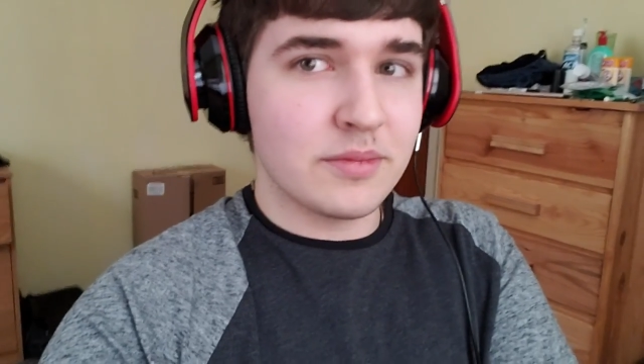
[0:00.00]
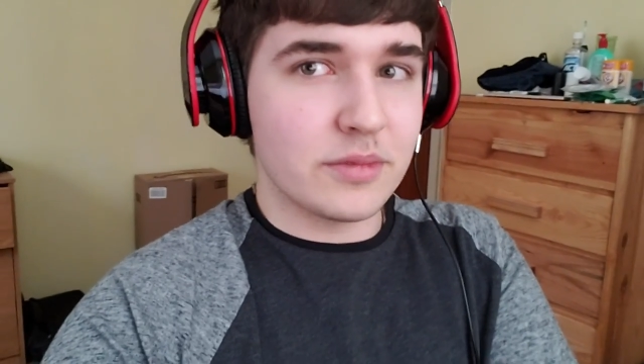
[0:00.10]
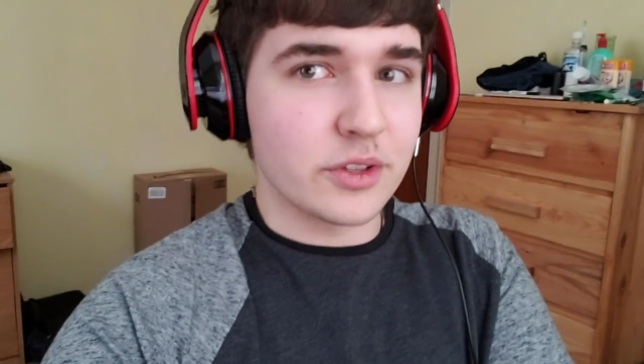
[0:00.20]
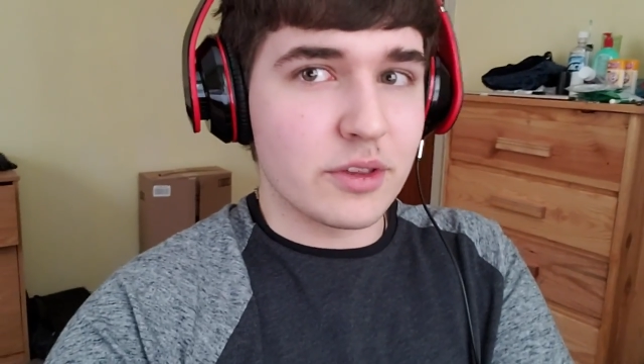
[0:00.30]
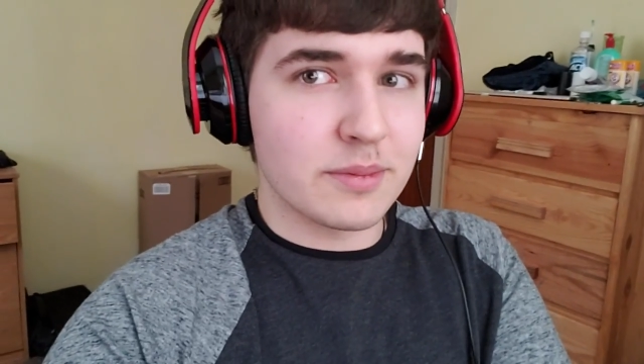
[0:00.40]

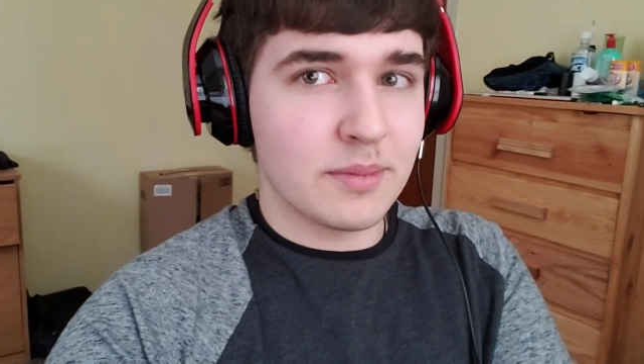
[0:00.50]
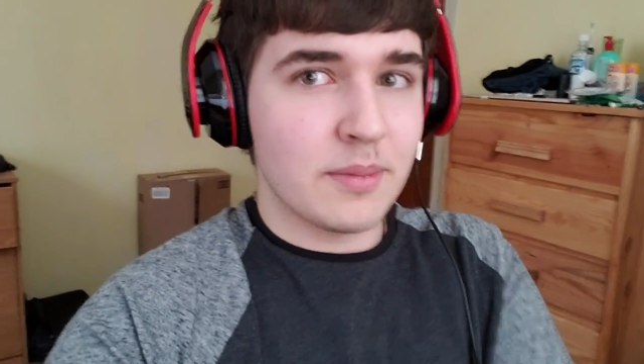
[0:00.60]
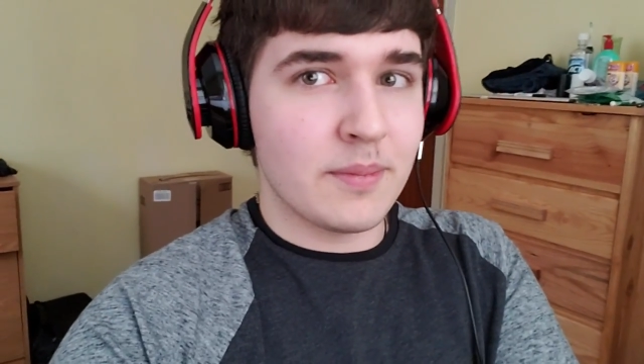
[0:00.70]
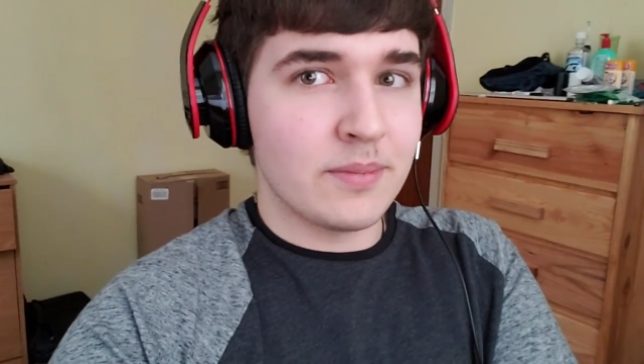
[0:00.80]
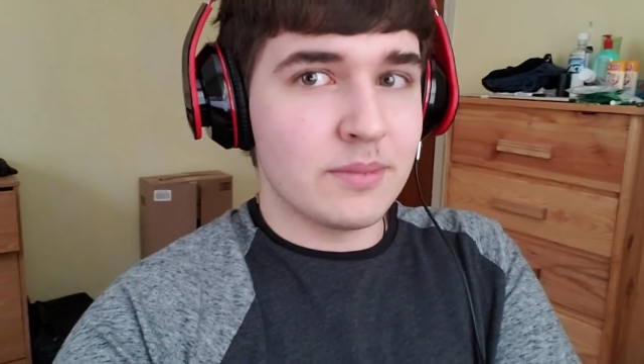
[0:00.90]
for just
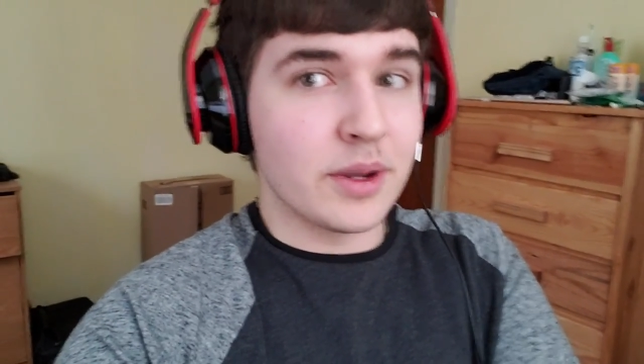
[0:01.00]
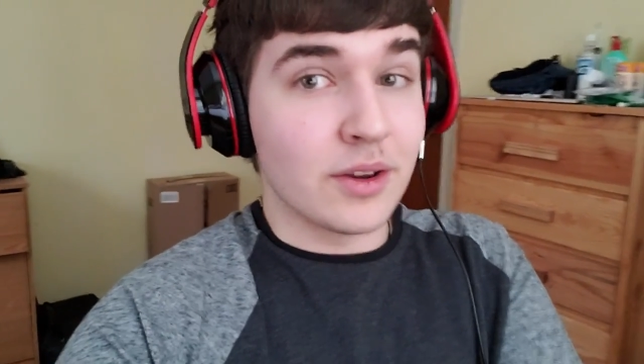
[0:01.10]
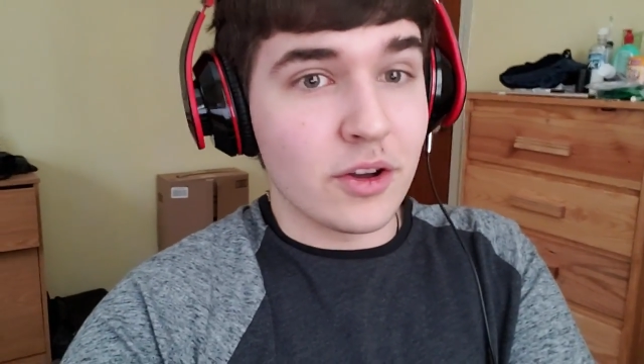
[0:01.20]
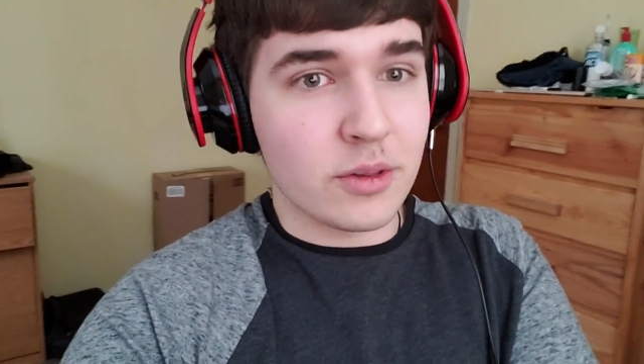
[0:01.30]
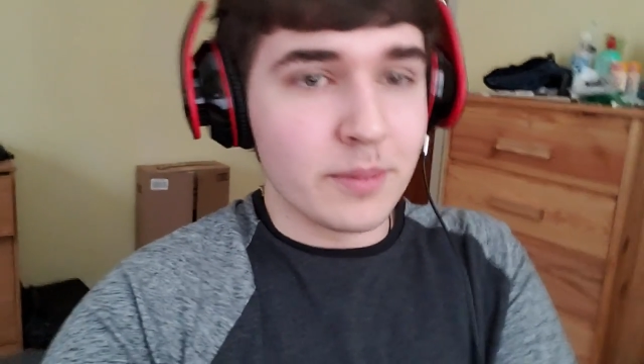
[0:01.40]

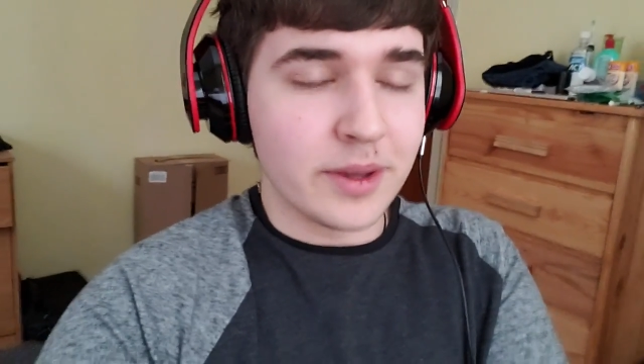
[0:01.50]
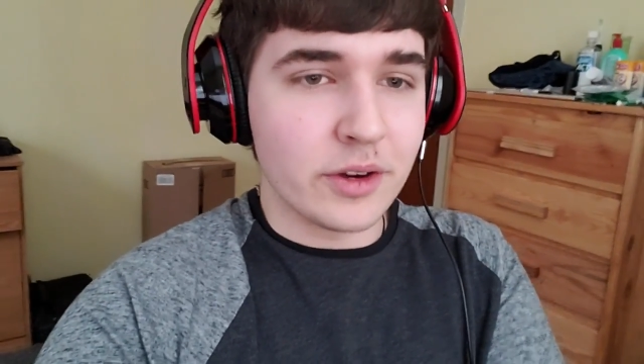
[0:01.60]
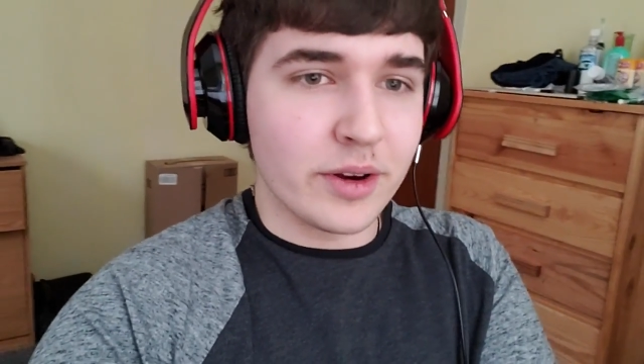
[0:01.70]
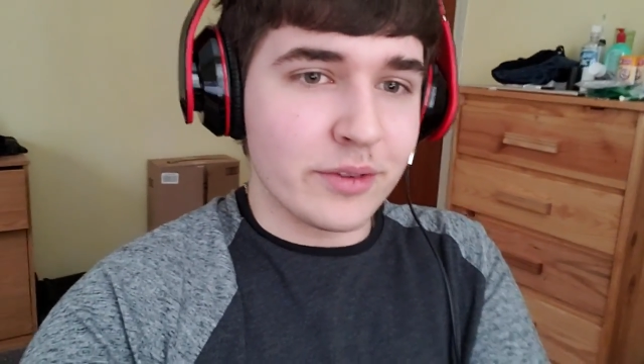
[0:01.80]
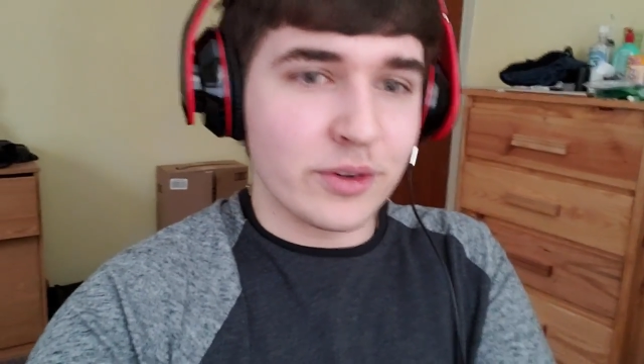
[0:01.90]
being awesome and being
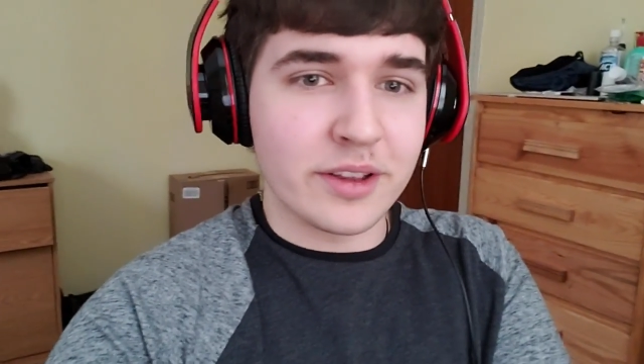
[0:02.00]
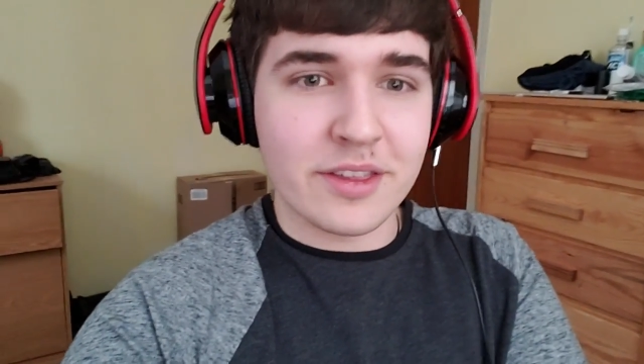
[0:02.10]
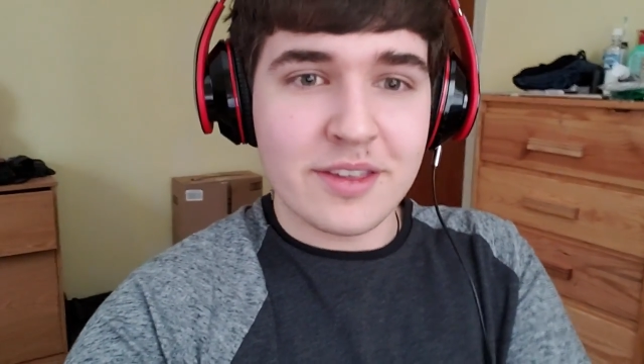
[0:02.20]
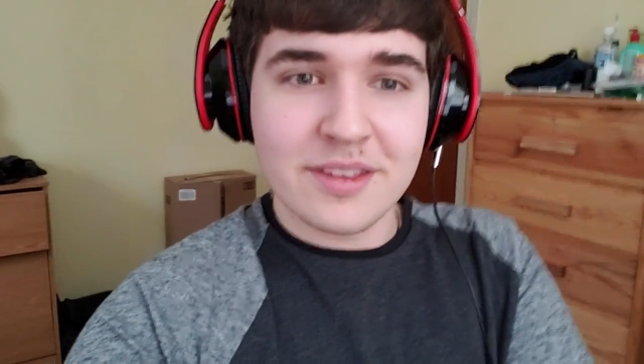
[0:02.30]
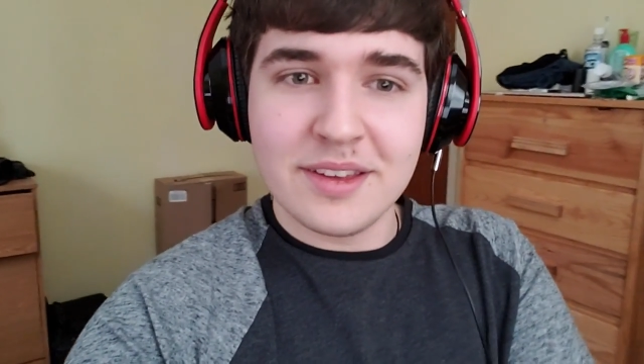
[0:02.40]
great
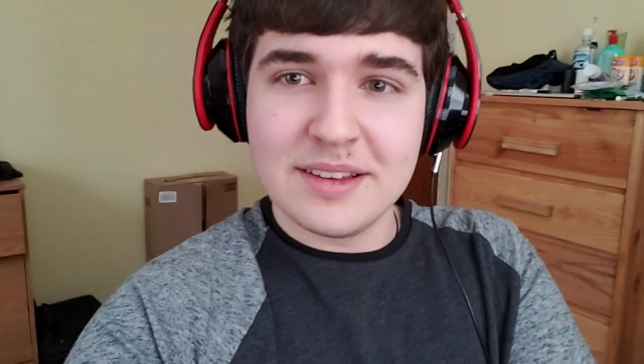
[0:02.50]
friends.